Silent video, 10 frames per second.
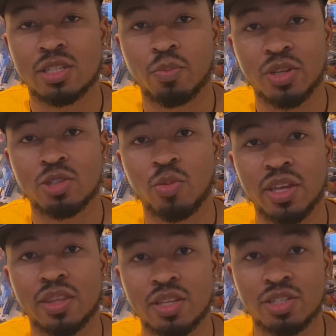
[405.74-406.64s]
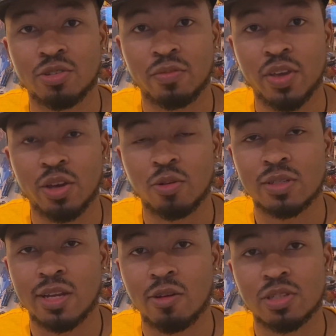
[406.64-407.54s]
between these two
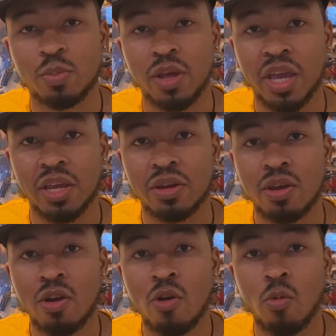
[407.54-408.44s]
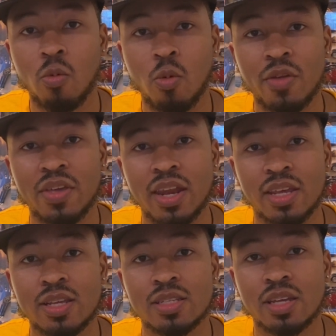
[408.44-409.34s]
vehicles, and I'll explain what that
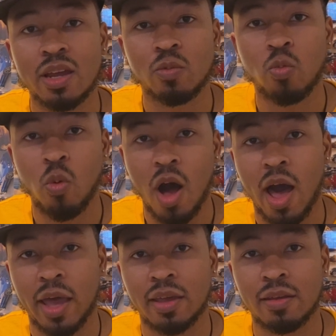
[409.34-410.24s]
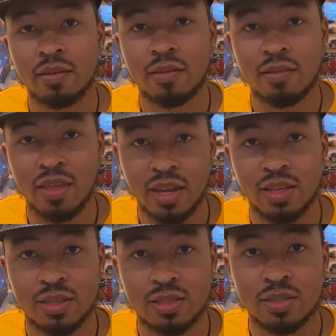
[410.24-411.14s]
is and why that
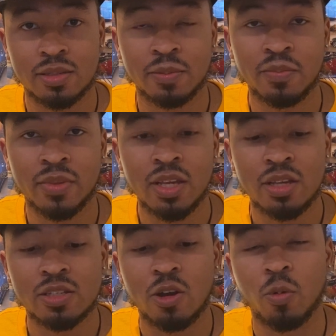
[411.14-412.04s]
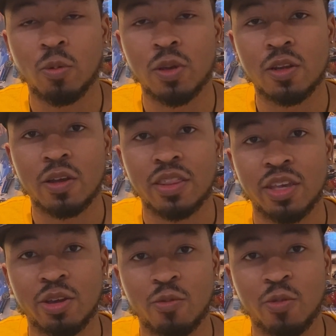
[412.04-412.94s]
is. So when we look at
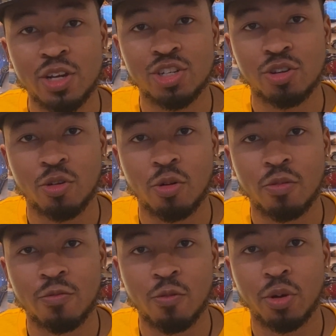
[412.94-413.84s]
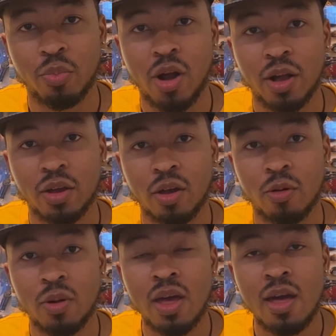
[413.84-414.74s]
the original Ford
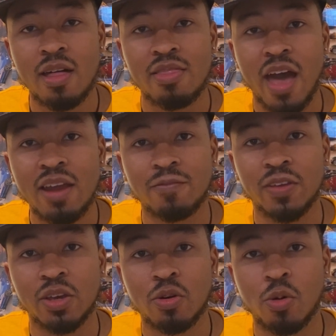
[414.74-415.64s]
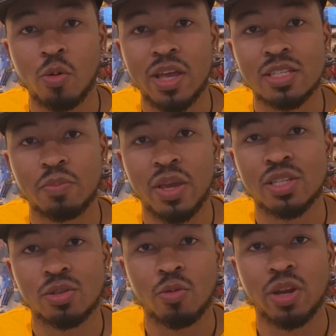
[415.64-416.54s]
Bronco, that vehicle is
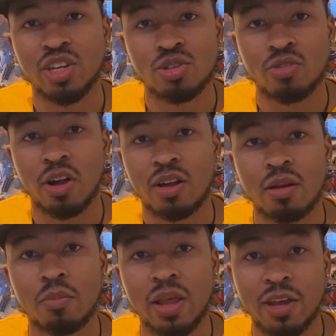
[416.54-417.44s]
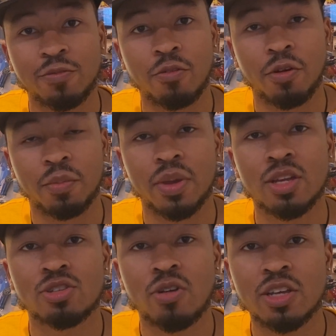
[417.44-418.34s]
based on a truck platform.
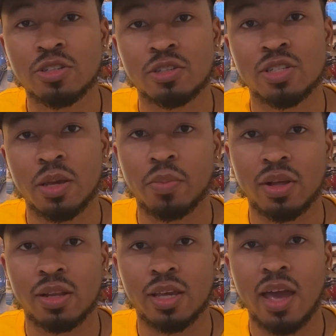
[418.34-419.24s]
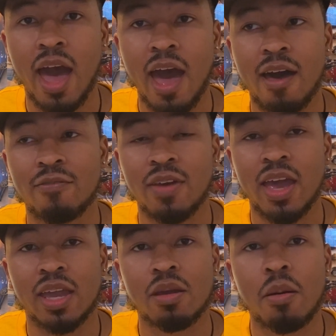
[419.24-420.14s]
Trucks are typically have
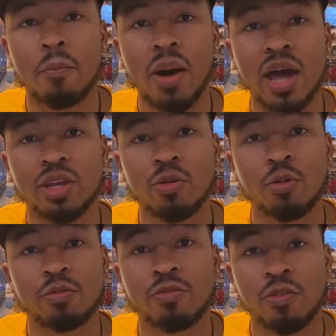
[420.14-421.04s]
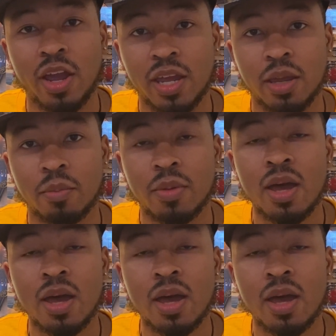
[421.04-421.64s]
a body on frame